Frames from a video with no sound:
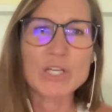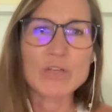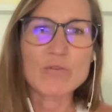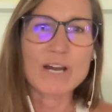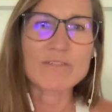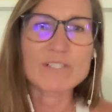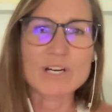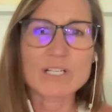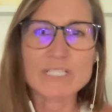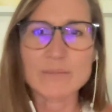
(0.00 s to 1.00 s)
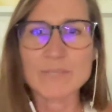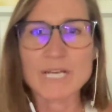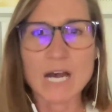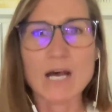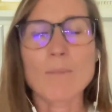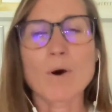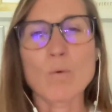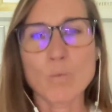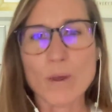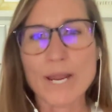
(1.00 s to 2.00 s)
you have started to become
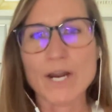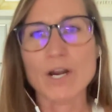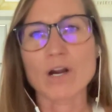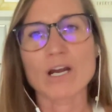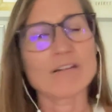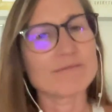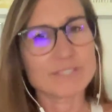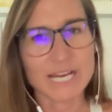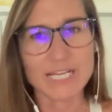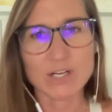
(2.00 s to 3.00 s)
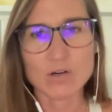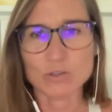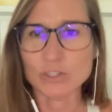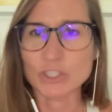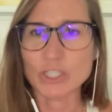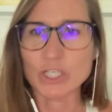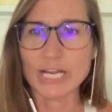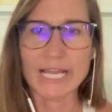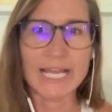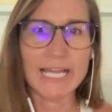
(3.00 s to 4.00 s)
aware of diet culture
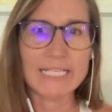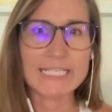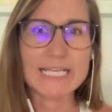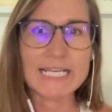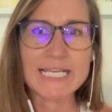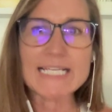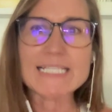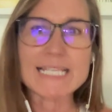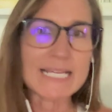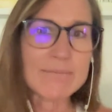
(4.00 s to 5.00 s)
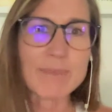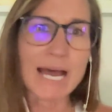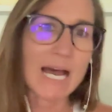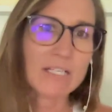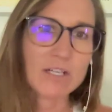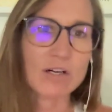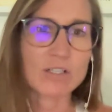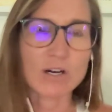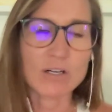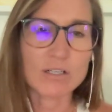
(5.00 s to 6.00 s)
and its impact
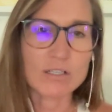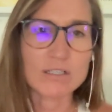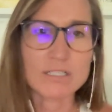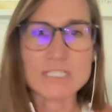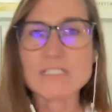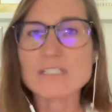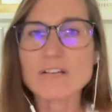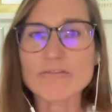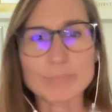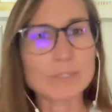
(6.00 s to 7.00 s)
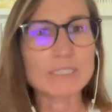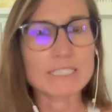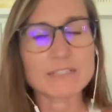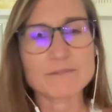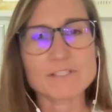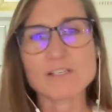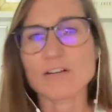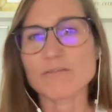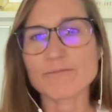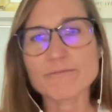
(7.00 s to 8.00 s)
on our self beliefs,
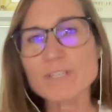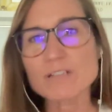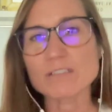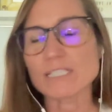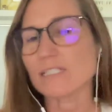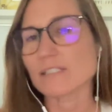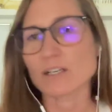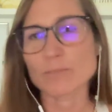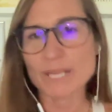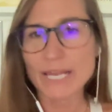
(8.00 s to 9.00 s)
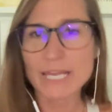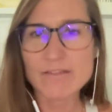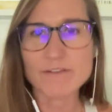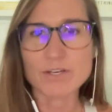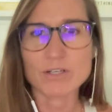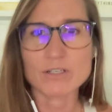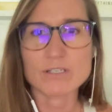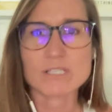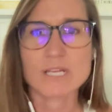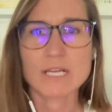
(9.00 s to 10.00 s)
our feelings, and our
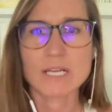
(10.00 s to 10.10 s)
behaviors.